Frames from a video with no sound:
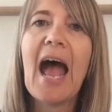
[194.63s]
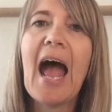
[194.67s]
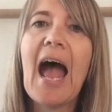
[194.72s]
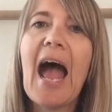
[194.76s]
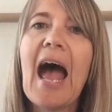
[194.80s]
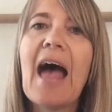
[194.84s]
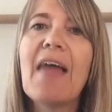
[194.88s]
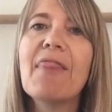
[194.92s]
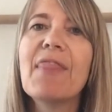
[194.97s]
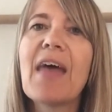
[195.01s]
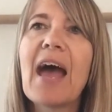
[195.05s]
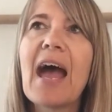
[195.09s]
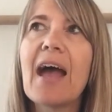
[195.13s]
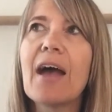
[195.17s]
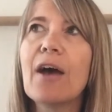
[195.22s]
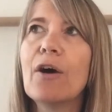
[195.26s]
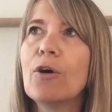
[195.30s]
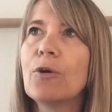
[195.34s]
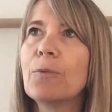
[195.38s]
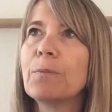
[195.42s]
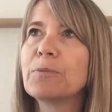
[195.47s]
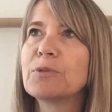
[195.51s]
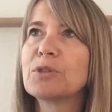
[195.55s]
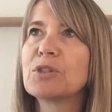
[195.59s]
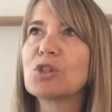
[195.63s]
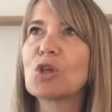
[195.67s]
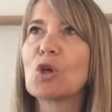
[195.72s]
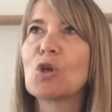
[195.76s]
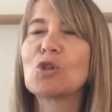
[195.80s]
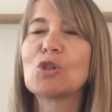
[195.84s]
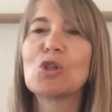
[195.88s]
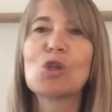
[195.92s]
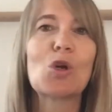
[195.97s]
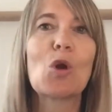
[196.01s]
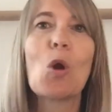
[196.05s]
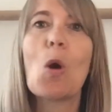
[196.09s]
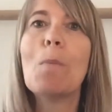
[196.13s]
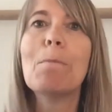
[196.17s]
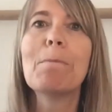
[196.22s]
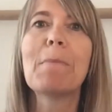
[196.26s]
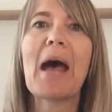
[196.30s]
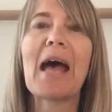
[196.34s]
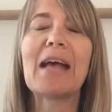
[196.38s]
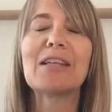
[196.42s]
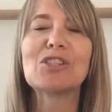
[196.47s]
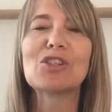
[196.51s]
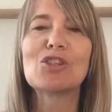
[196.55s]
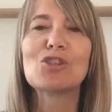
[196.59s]
and that helps to
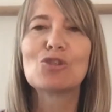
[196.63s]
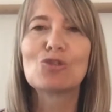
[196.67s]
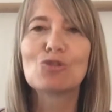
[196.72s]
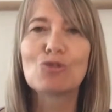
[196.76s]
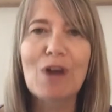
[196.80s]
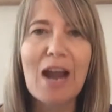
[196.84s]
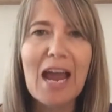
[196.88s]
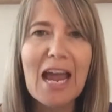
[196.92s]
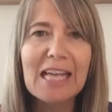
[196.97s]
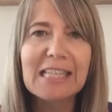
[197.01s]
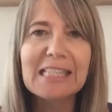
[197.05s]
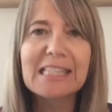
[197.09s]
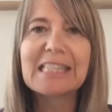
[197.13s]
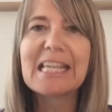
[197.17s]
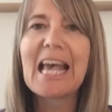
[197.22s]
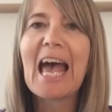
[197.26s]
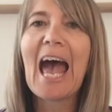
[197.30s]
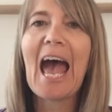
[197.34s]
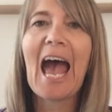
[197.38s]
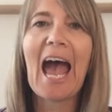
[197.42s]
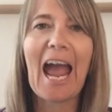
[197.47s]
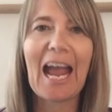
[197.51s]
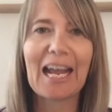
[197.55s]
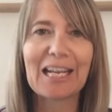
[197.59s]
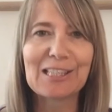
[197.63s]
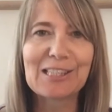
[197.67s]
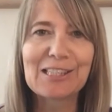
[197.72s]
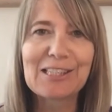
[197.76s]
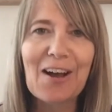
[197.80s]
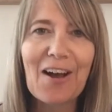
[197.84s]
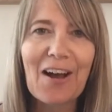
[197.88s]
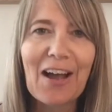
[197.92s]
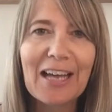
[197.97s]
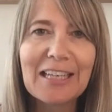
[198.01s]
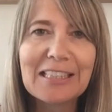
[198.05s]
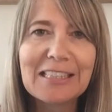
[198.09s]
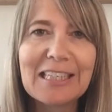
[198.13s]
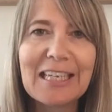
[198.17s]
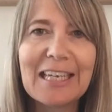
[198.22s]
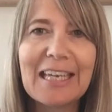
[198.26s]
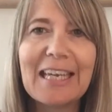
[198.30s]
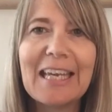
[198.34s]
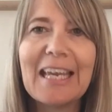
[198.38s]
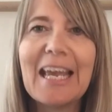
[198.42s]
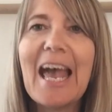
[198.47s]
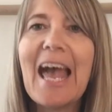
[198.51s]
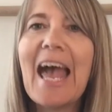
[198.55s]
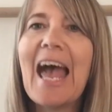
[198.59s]
combat stress,
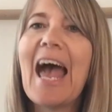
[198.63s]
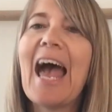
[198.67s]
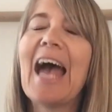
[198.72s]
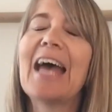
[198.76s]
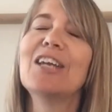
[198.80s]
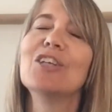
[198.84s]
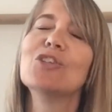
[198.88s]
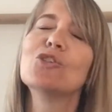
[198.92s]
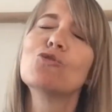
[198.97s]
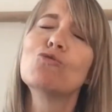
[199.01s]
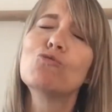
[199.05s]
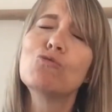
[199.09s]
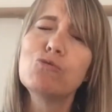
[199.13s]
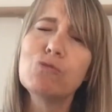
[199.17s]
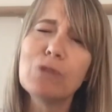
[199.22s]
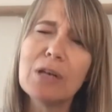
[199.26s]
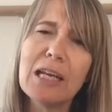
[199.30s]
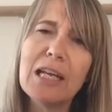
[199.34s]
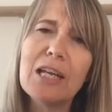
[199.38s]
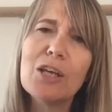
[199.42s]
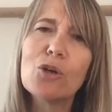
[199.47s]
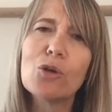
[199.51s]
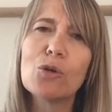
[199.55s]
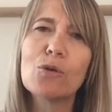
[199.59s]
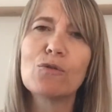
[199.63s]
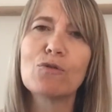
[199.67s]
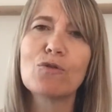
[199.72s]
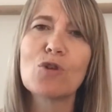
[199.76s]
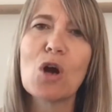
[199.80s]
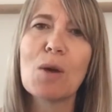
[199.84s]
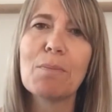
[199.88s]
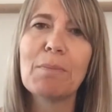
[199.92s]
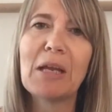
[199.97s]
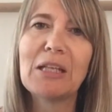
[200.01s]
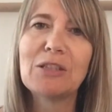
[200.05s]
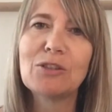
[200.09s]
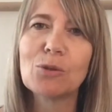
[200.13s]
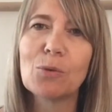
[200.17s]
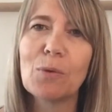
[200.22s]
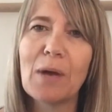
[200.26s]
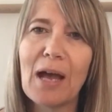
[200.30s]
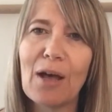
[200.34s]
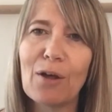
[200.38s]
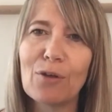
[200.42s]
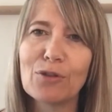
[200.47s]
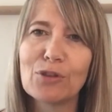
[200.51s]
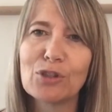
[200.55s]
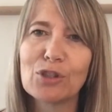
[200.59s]
anxiety, and it's really good for our mental
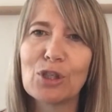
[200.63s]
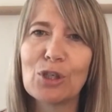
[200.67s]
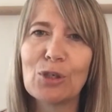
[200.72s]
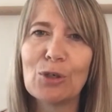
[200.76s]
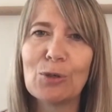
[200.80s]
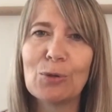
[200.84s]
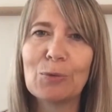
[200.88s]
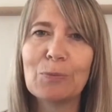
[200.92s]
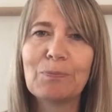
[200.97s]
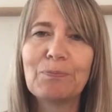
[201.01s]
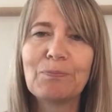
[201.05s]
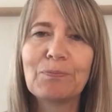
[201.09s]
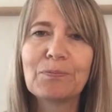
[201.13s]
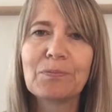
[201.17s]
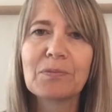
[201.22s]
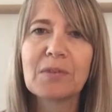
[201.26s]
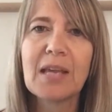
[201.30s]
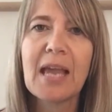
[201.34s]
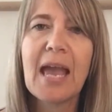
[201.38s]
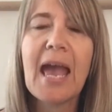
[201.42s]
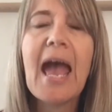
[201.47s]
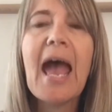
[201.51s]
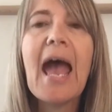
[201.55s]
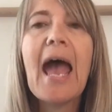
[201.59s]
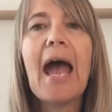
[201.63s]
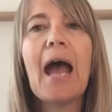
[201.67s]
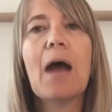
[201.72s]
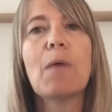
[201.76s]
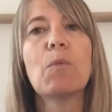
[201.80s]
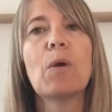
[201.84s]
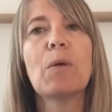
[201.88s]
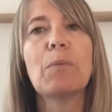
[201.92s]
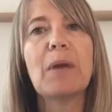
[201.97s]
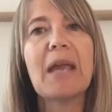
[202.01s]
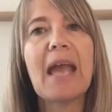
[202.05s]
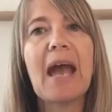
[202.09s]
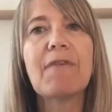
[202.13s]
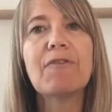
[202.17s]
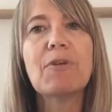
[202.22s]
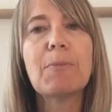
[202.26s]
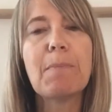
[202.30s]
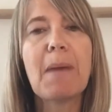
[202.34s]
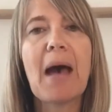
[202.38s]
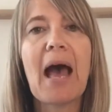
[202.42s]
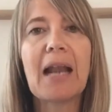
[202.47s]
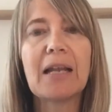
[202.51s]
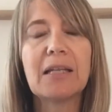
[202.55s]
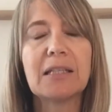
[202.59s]
health too. And when we have a
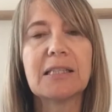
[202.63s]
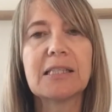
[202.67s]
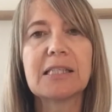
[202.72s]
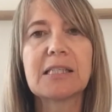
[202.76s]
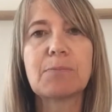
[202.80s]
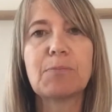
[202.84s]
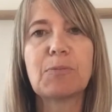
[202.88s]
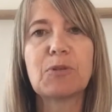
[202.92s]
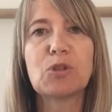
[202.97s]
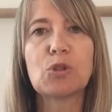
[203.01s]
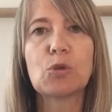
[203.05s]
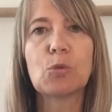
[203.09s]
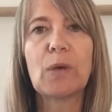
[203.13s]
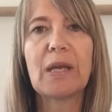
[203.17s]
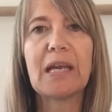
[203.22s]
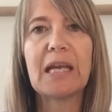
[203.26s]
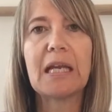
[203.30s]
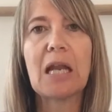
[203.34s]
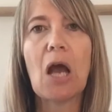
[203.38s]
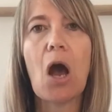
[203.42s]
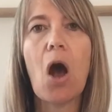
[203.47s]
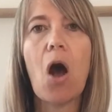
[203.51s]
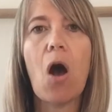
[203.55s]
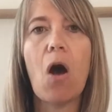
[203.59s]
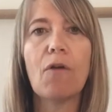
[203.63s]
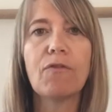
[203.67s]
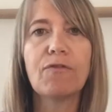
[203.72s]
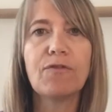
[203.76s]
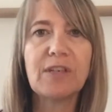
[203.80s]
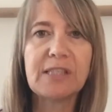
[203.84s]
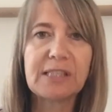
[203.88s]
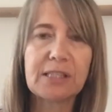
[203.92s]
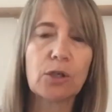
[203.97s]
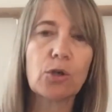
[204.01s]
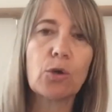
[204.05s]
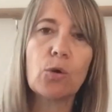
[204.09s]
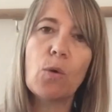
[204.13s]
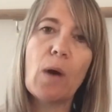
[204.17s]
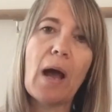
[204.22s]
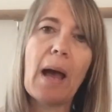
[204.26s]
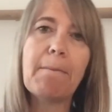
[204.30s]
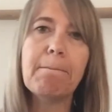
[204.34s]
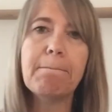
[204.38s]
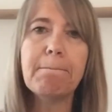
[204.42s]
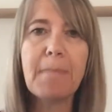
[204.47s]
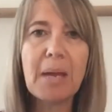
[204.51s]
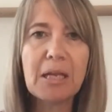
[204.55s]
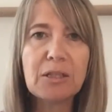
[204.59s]
balance between our physical
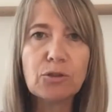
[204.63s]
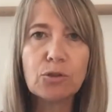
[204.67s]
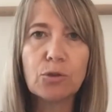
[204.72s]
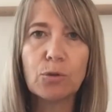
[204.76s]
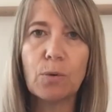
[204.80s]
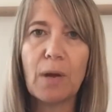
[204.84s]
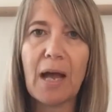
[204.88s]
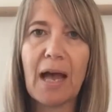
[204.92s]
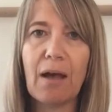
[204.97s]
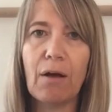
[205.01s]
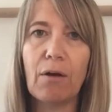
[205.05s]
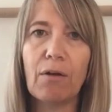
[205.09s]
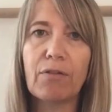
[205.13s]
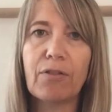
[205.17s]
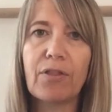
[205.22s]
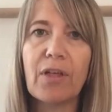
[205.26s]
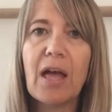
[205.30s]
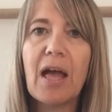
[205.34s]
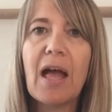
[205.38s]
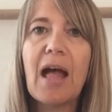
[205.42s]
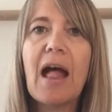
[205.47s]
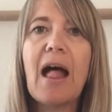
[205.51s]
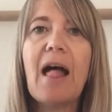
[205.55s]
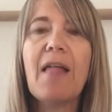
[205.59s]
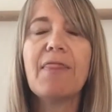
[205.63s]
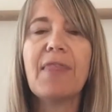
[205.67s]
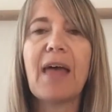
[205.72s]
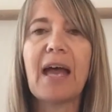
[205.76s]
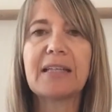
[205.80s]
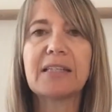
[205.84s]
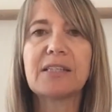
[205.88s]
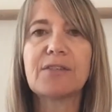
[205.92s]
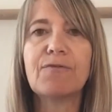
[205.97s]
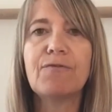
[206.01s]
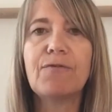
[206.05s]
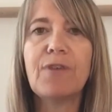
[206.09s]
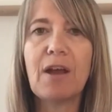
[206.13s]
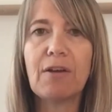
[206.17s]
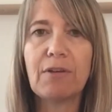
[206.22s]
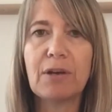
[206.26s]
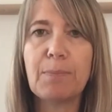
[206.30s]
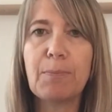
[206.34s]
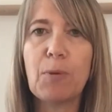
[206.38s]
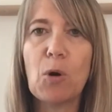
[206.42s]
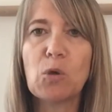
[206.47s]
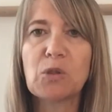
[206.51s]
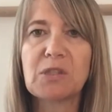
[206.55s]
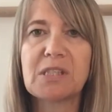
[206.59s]
and mental health, that's very
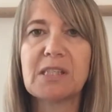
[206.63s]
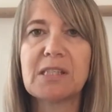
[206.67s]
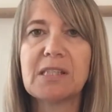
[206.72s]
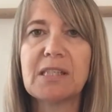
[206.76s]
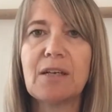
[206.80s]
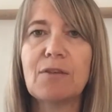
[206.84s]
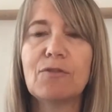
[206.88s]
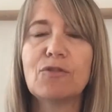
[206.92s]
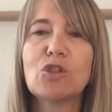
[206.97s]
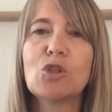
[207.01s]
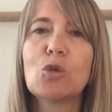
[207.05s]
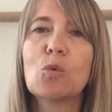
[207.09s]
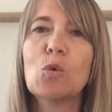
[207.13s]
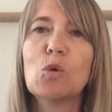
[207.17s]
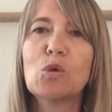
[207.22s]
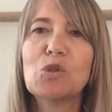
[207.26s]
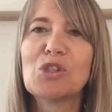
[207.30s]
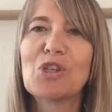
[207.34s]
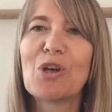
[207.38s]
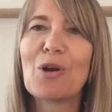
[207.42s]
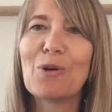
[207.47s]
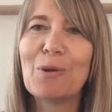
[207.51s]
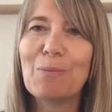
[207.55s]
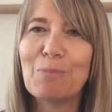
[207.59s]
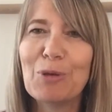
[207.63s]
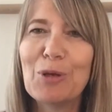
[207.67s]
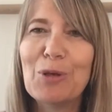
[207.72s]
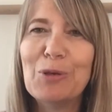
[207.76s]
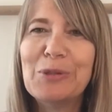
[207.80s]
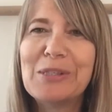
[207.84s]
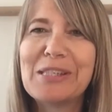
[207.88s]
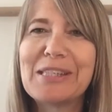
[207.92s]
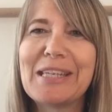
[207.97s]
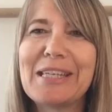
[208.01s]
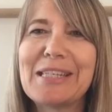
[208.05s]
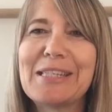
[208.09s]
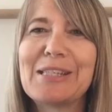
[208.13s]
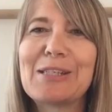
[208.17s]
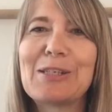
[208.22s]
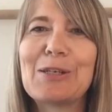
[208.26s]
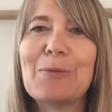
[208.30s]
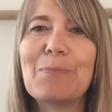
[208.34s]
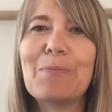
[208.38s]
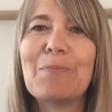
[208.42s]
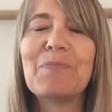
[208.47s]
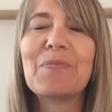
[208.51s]
positive towards our immune system.